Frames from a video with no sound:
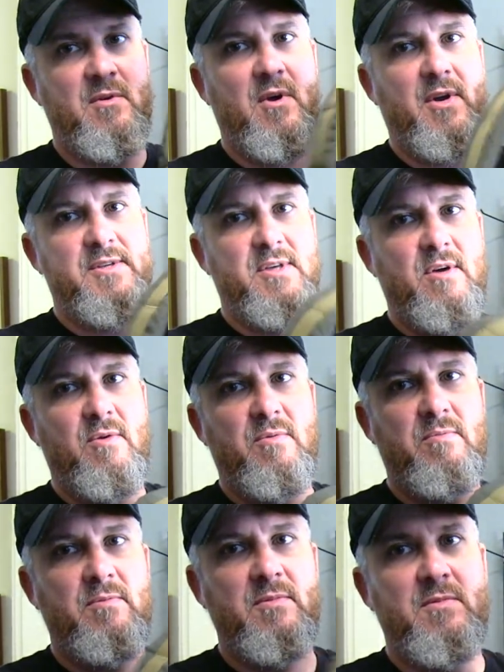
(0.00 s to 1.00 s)
on its own.
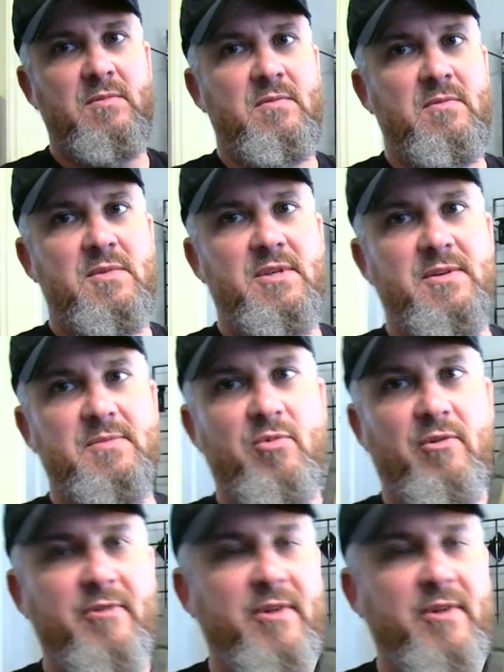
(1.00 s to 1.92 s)
So it's more